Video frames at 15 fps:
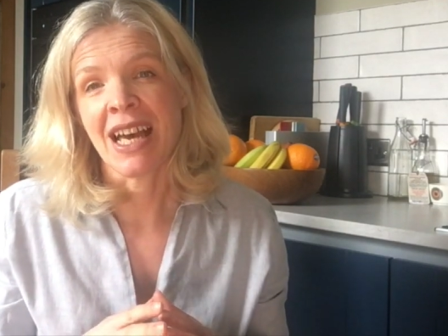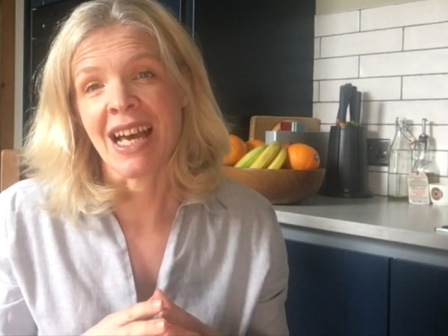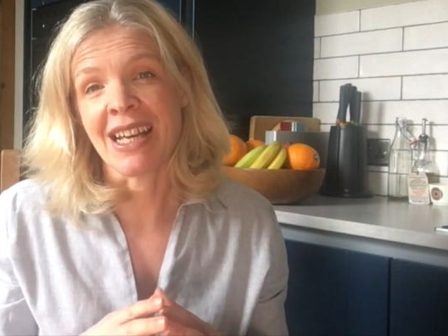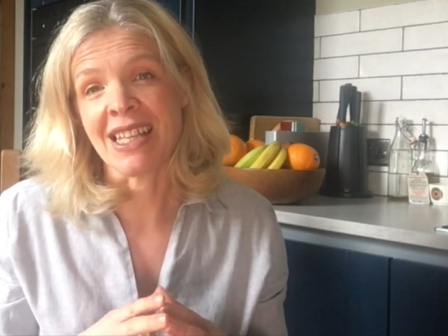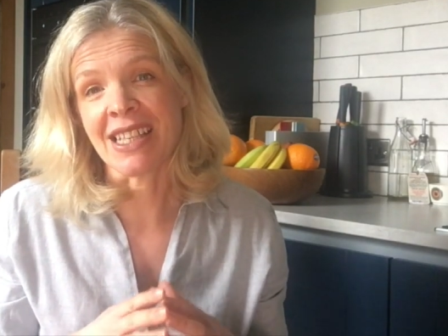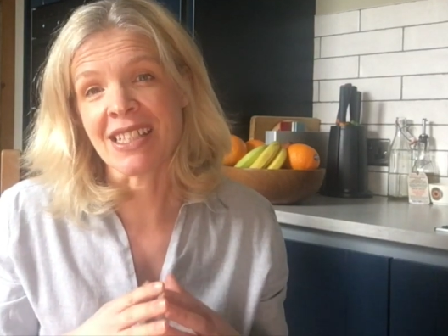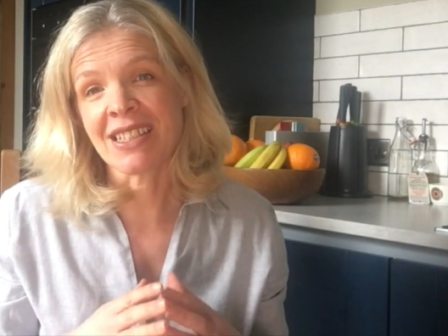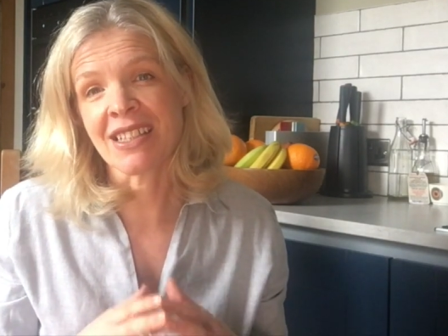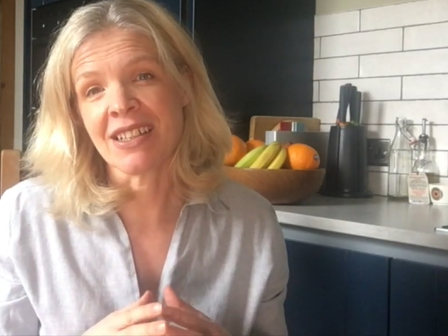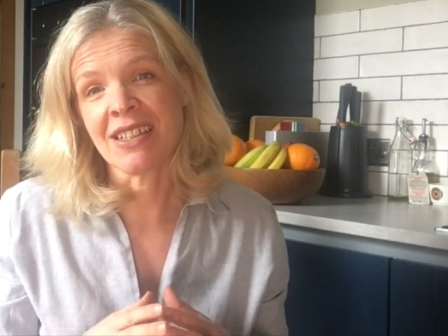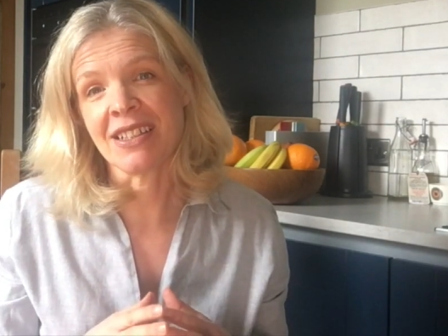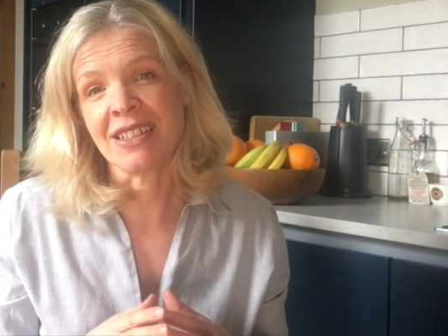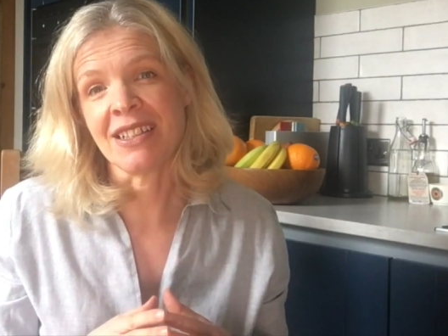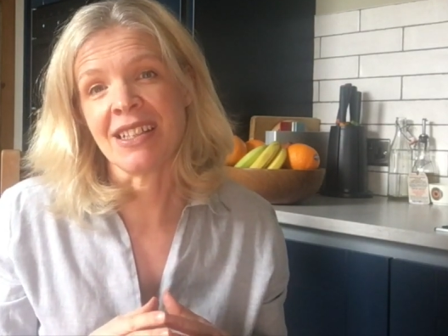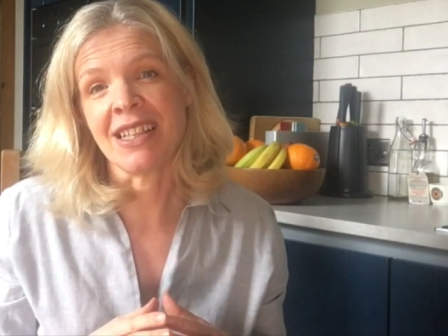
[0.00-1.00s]
And it's
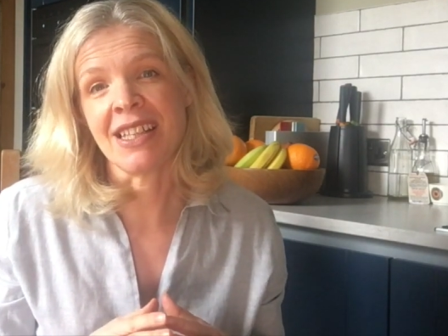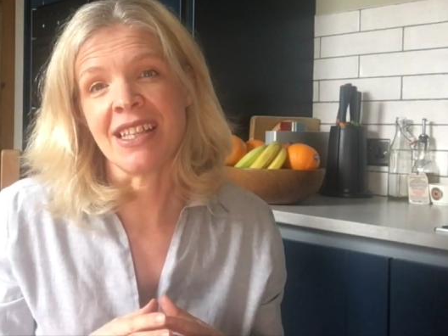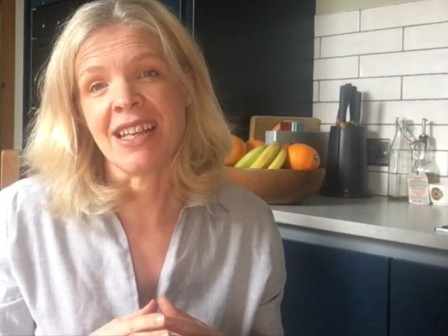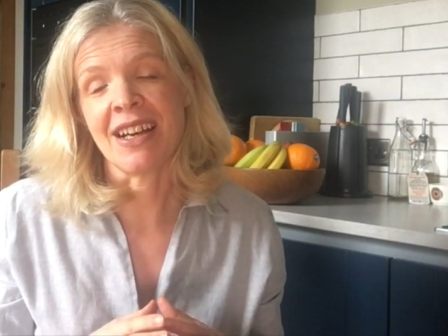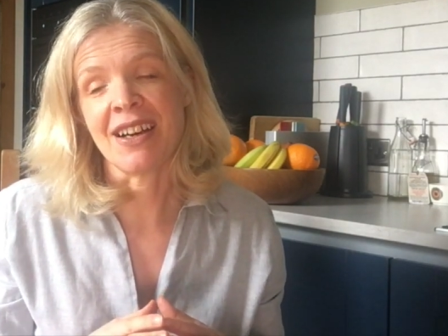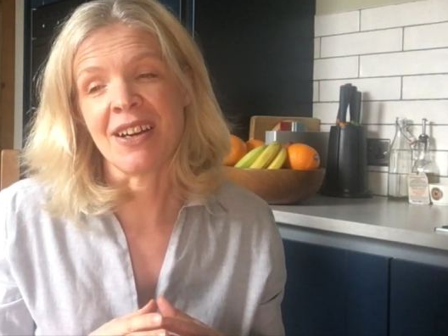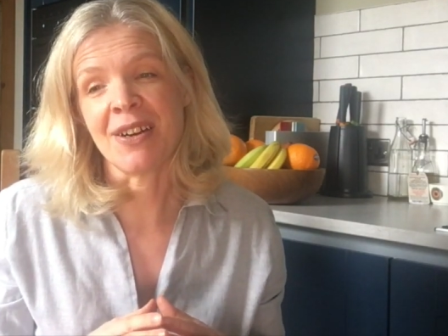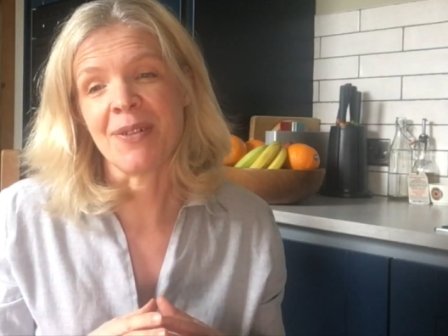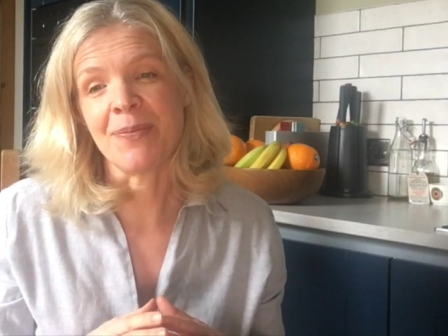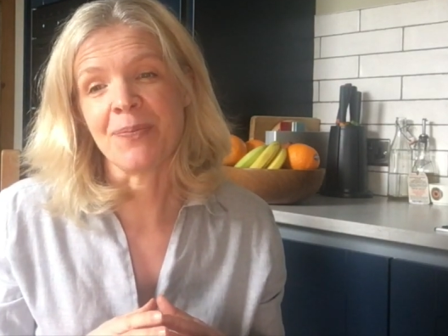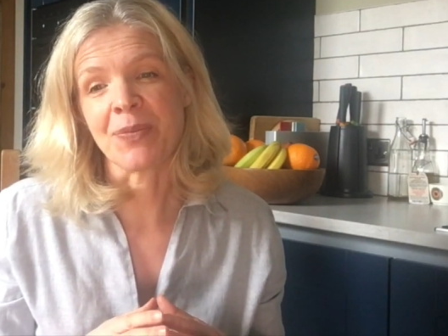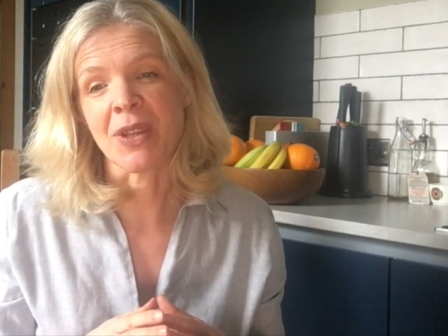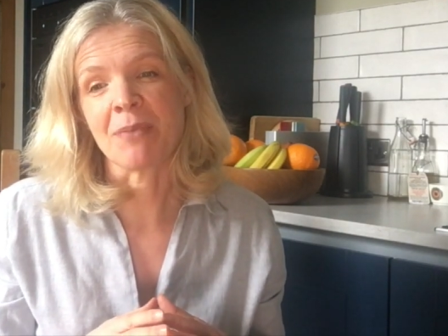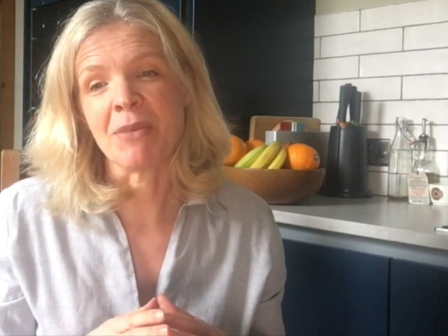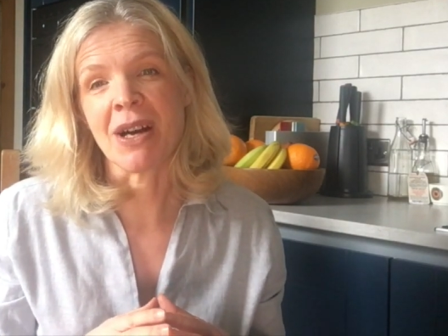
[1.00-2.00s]
certainly
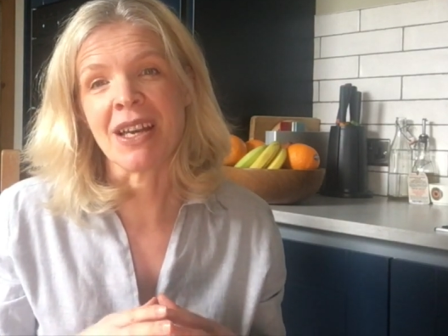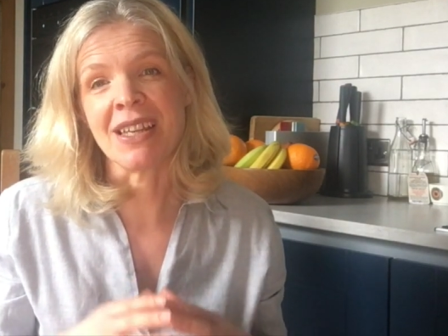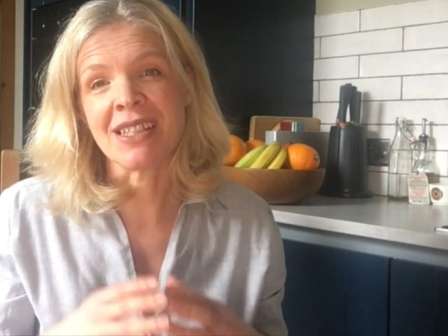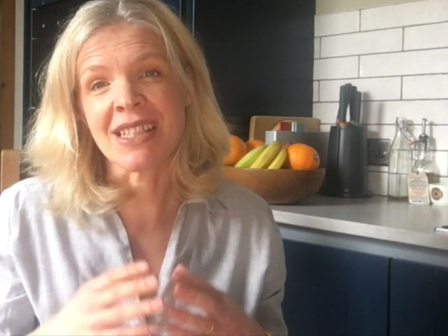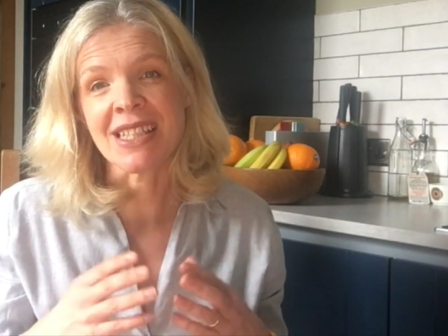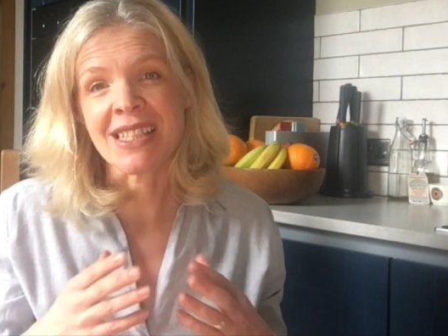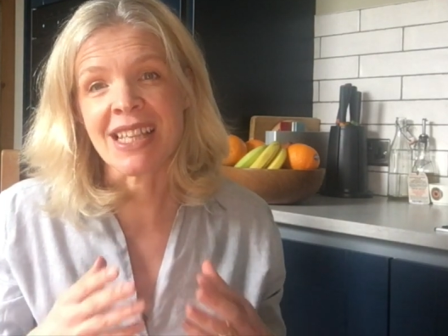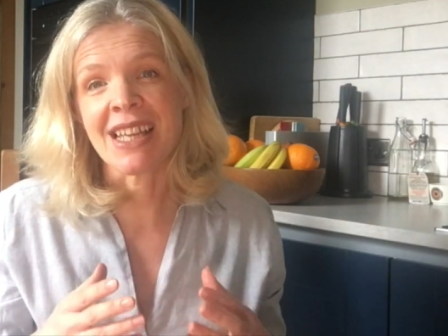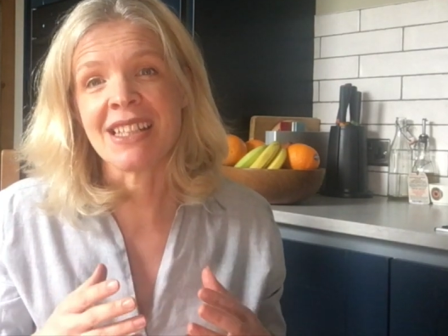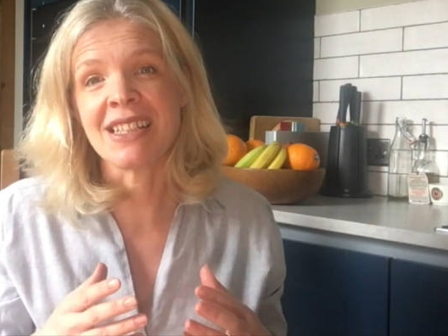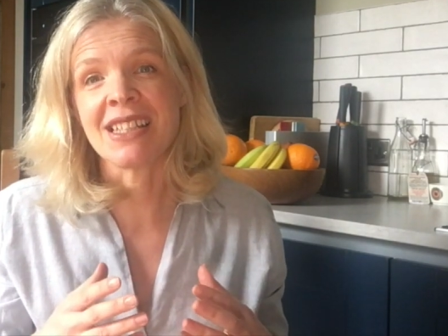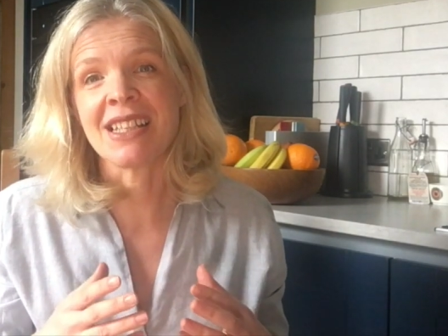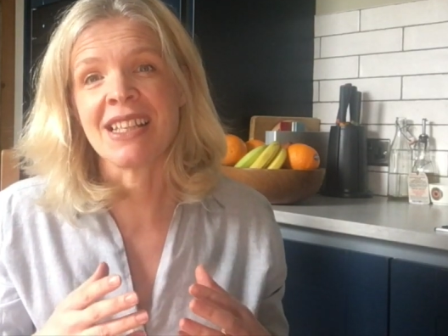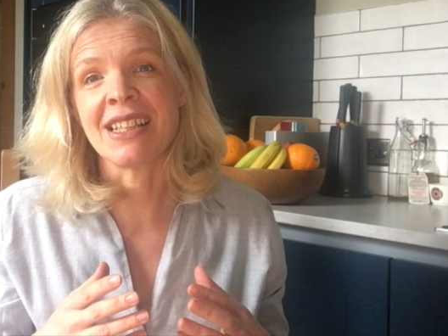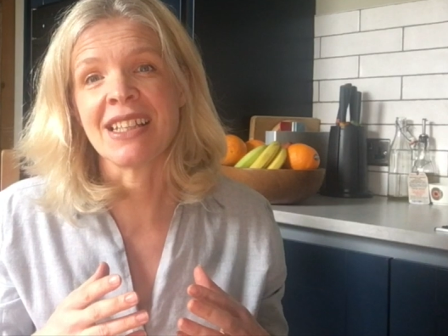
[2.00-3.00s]
my
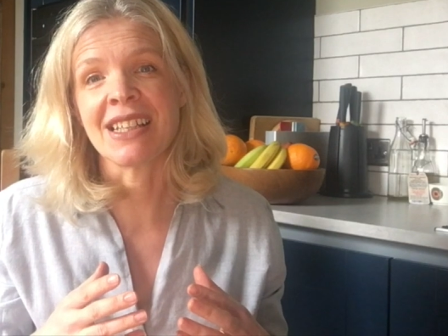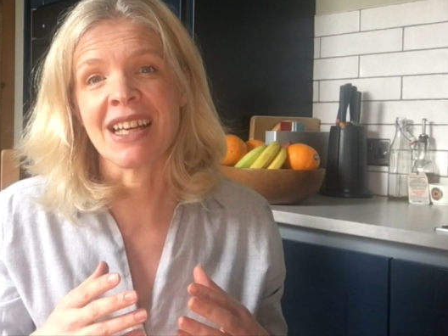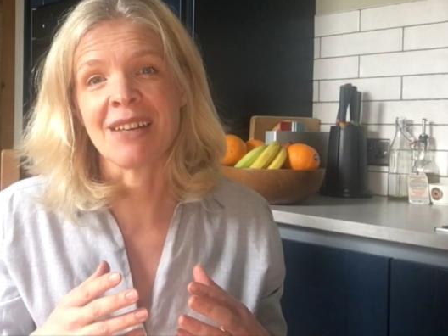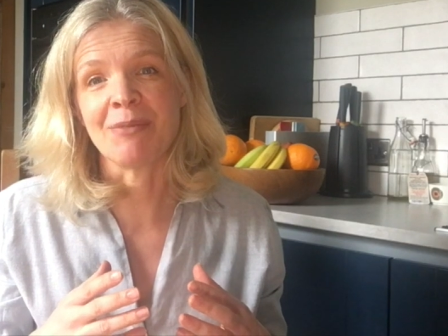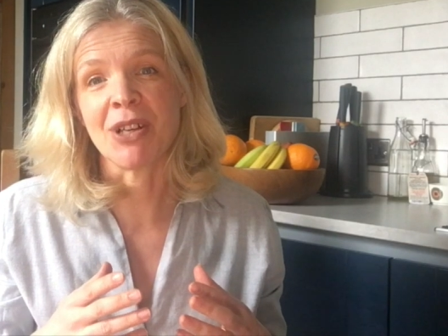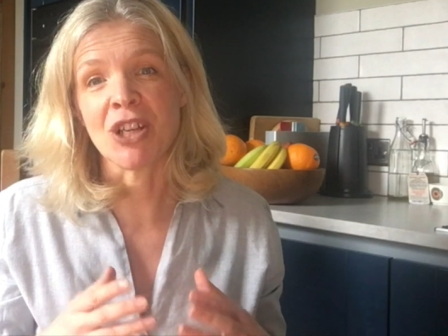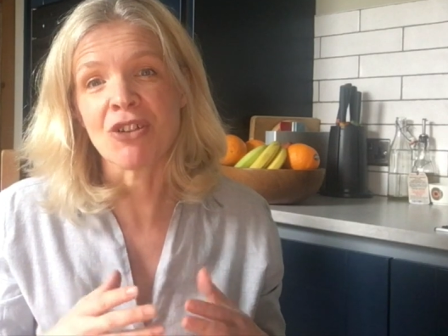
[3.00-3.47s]
understanding and my